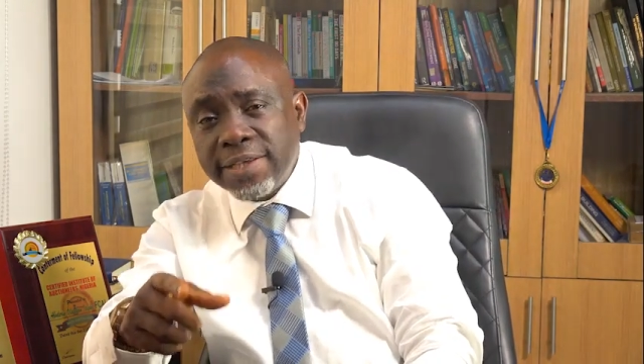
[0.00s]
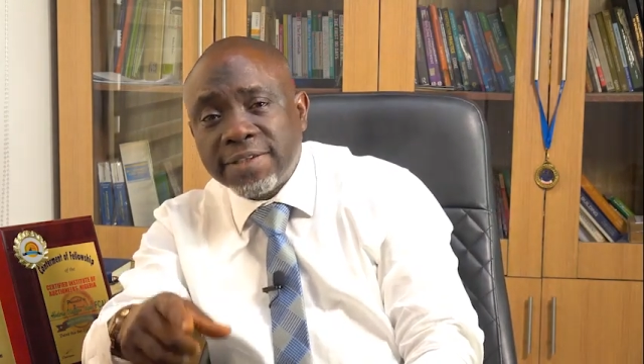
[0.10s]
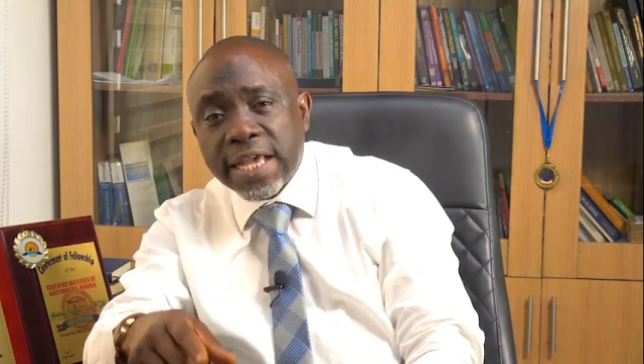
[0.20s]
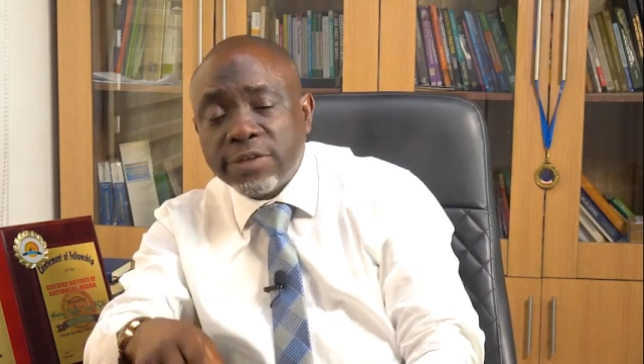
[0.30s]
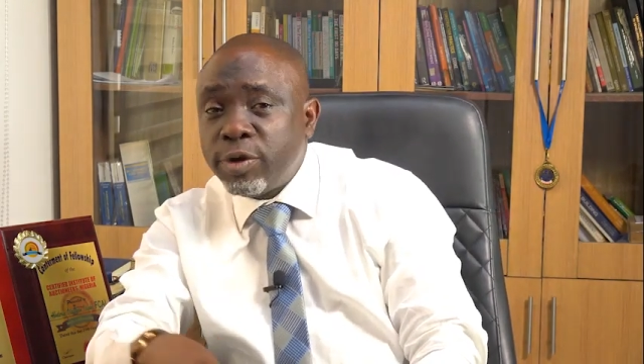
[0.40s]

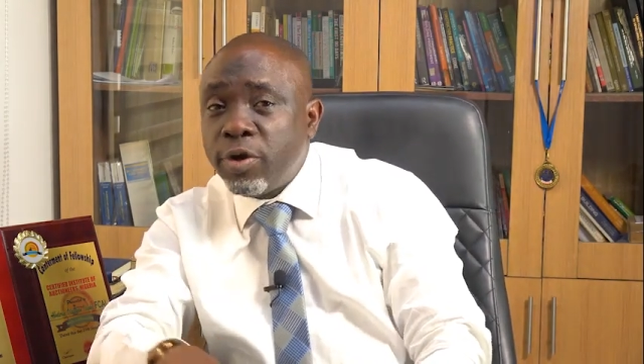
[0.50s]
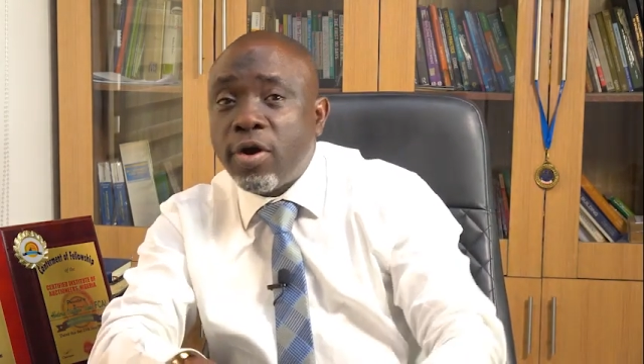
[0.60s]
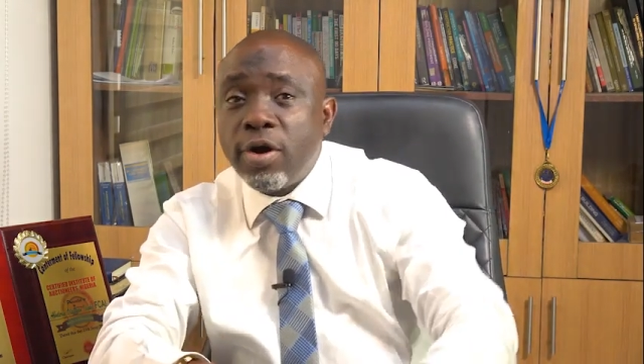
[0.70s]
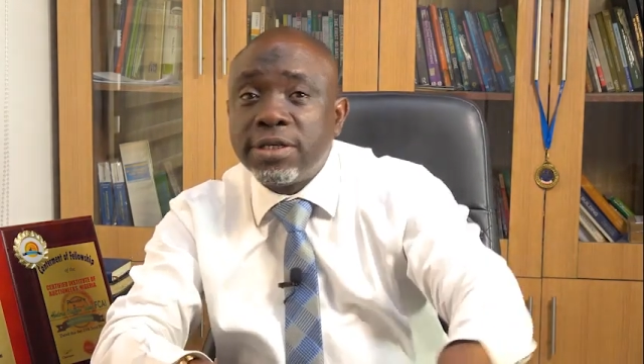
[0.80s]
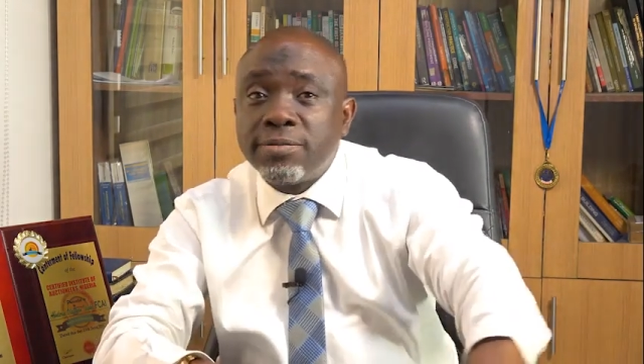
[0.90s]
said we don't
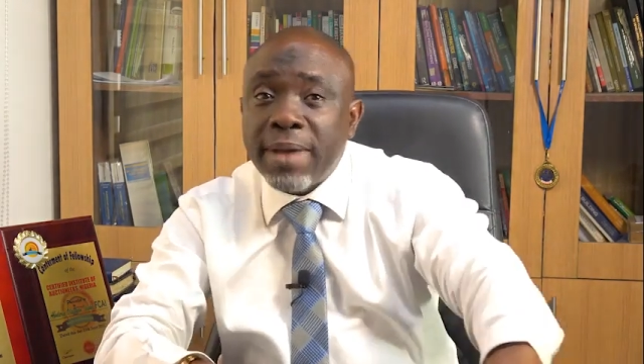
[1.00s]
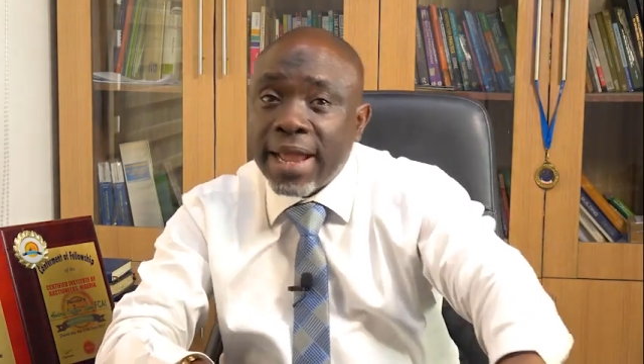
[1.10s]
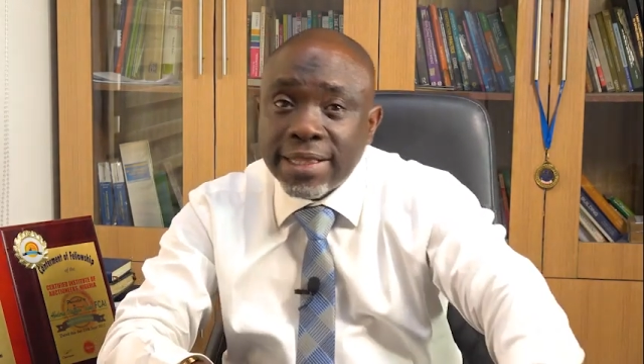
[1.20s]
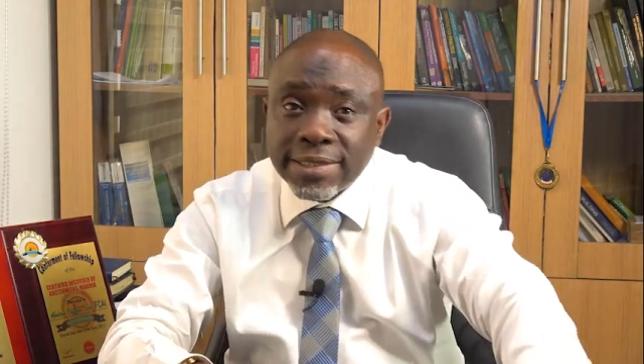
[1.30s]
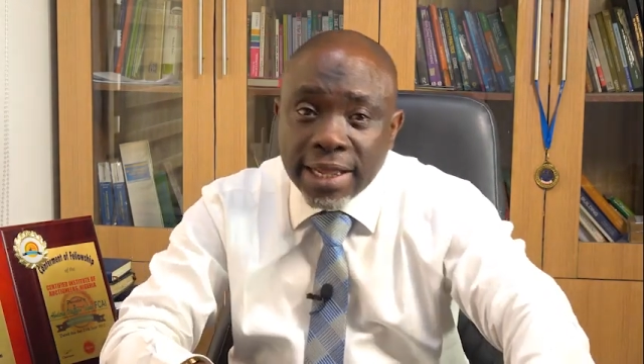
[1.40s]
call it
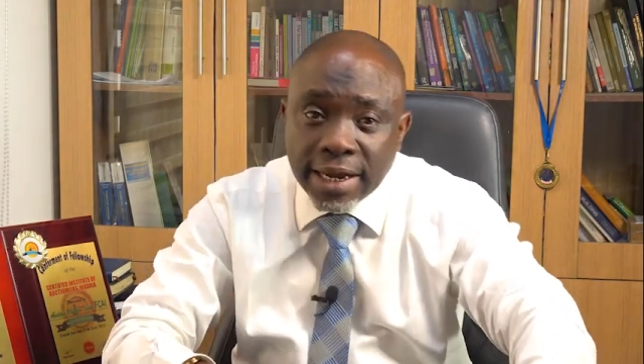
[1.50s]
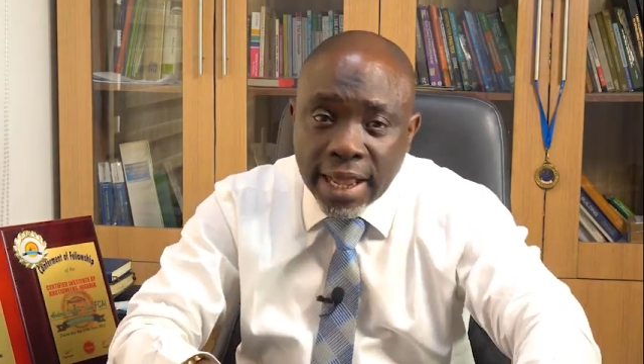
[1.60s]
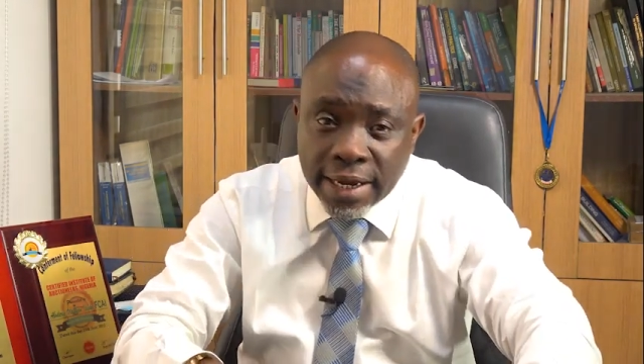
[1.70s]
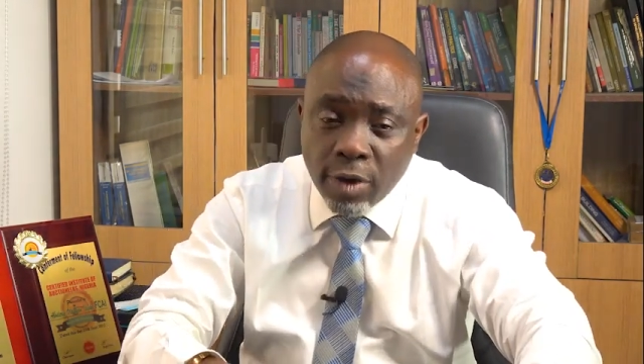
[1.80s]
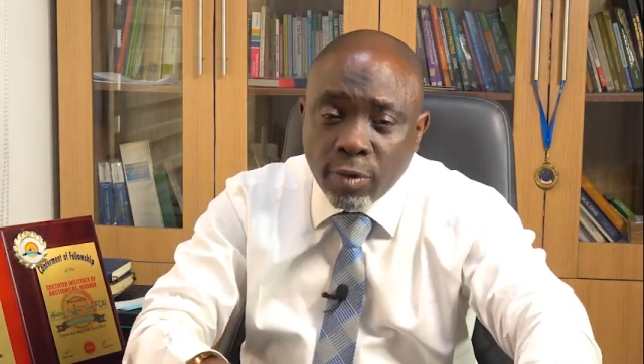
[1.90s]
market
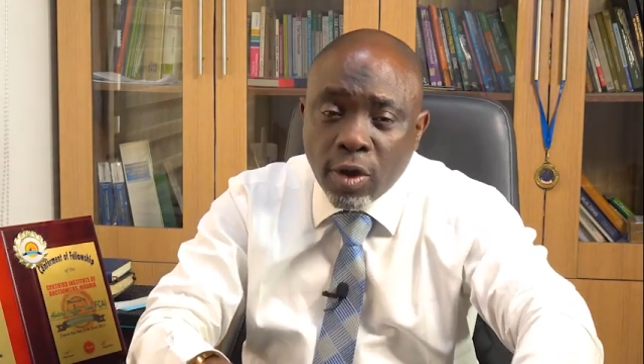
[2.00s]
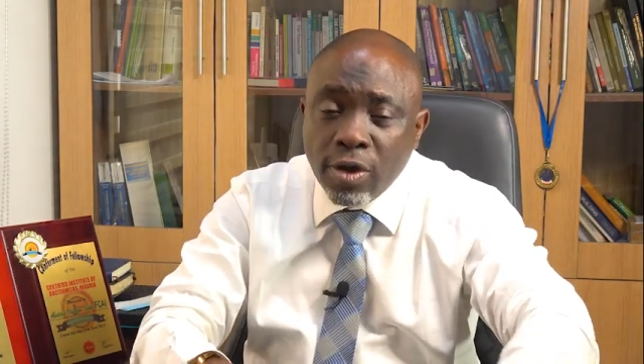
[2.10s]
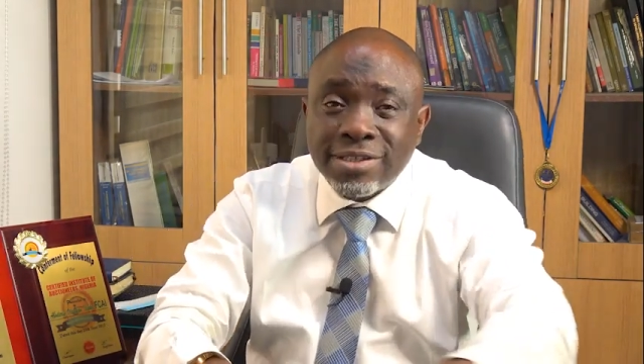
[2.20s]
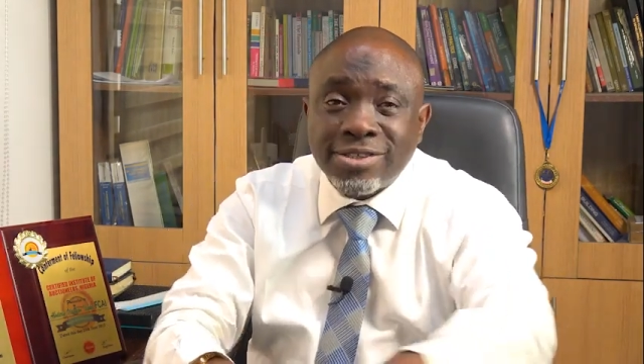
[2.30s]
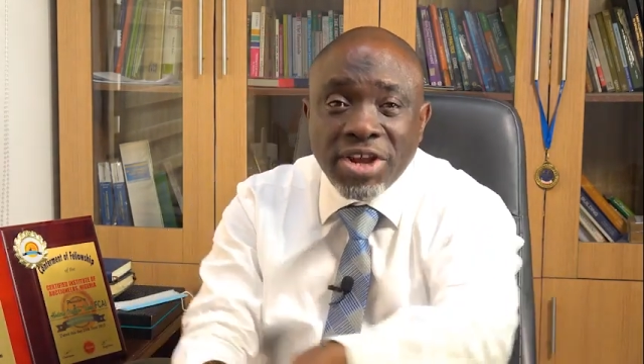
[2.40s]
area now, we
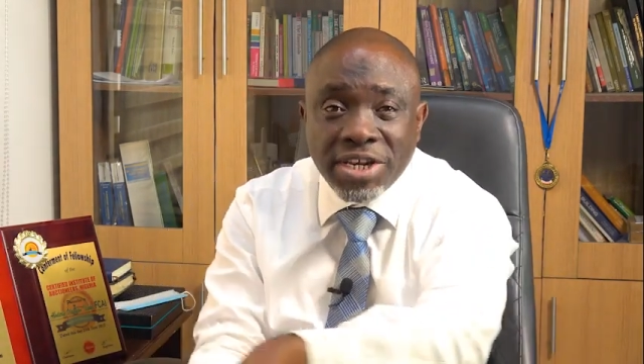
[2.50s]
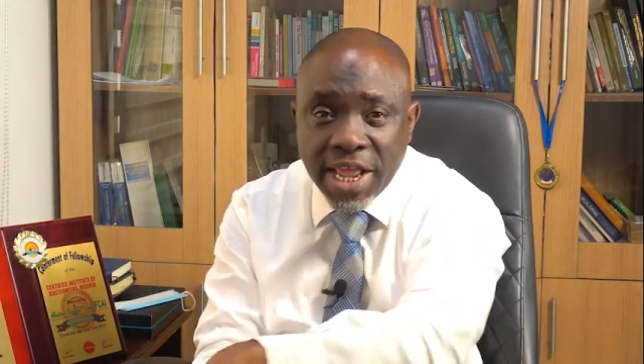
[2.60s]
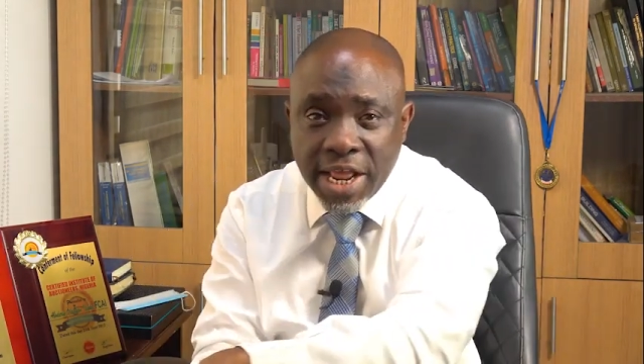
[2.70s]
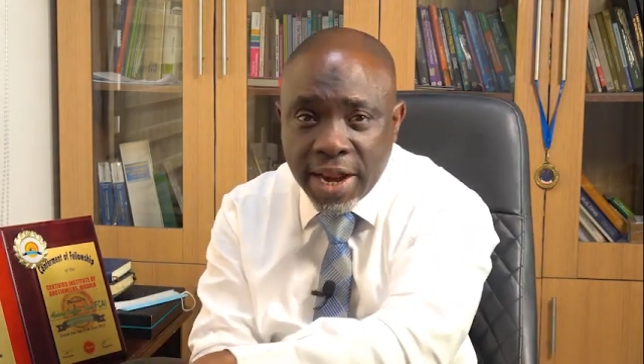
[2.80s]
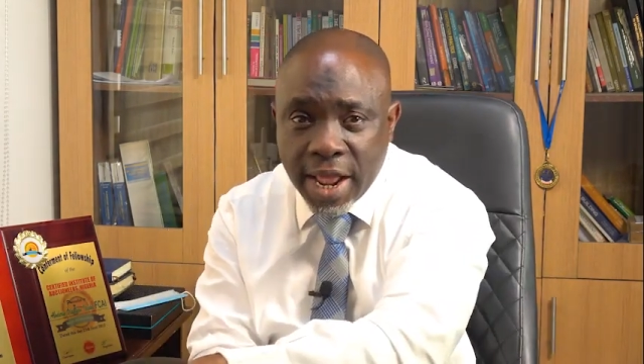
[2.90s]
call it
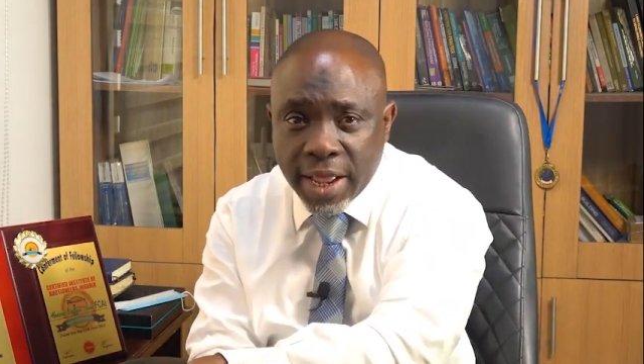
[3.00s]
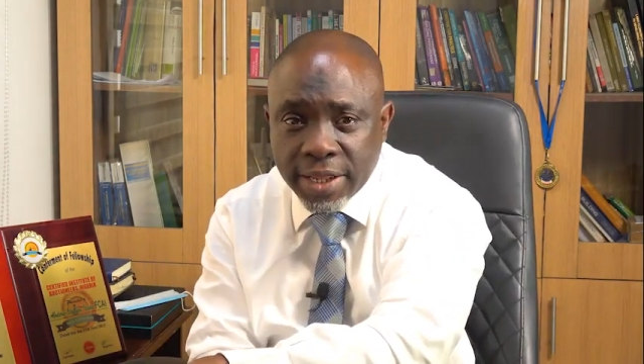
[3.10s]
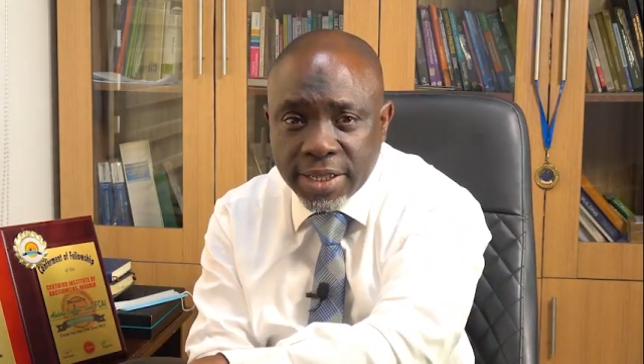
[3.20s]
trade area.